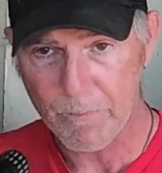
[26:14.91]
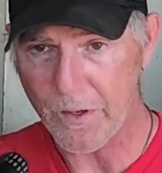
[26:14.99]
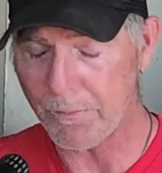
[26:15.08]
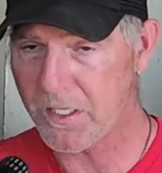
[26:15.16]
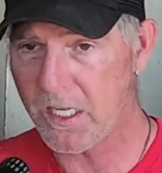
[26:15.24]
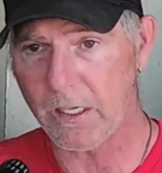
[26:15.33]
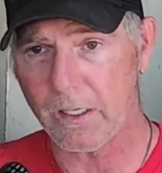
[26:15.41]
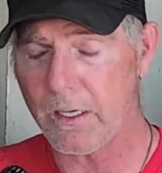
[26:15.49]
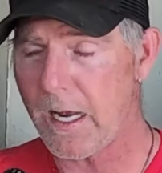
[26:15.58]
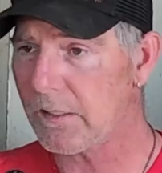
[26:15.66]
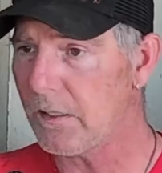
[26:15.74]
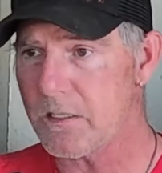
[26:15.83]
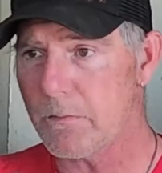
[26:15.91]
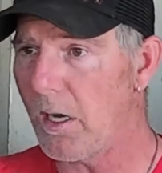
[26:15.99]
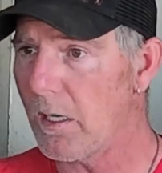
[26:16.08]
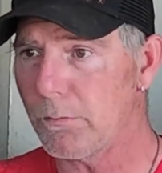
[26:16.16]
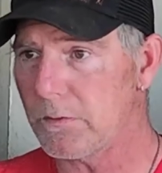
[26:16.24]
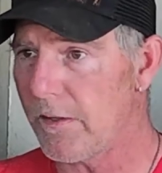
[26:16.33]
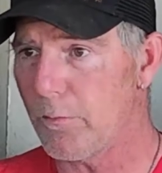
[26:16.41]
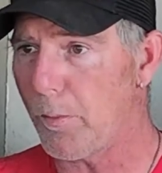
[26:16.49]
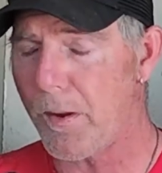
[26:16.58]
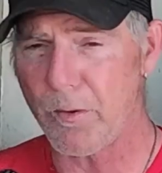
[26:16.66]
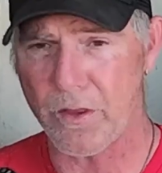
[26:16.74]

I'm getting connected to some unbelievable people.